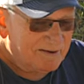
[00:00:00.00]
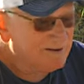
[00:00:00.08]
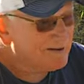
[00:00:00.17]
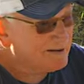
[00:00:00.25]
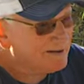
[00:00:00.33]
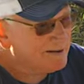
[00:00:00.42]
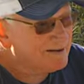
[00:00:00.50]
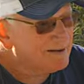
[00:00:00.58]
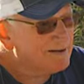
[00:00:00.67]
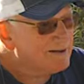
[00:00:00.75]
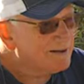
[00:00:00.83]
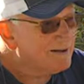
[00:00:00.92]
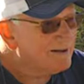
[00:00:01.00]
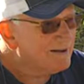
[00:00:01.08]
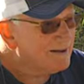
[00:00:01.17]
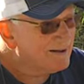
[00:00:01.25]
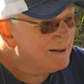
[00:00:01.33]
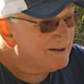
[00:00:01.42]

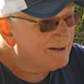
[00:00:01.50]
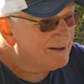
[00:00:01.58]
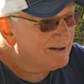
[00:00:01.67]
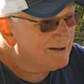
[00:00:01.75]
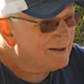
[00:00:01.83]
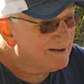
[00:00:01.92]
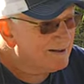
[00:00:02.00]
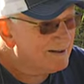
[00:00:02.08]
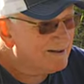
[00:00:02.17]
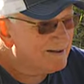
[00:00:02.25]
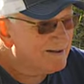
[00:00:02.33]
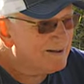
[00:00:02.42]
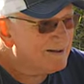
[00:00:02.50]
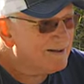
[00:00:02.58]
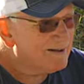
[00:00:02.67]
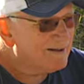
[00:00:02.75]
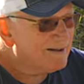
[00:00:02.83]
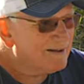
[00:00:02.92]

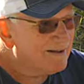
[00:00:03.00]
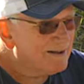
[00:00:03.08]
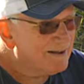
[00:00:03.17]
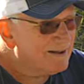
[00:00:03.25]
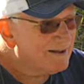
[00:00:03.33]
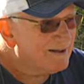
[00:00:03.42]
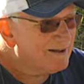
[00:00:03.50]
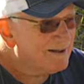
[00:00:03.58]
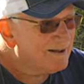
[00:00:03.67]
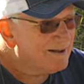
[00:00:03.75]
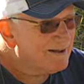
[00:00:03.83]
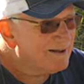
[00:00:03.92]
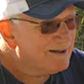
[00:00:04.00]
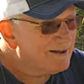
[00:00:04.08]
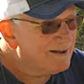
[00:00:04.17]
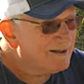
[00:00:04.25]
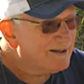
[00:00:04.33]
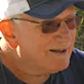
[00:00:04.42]

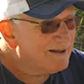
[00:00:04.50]
This person isn't speaking.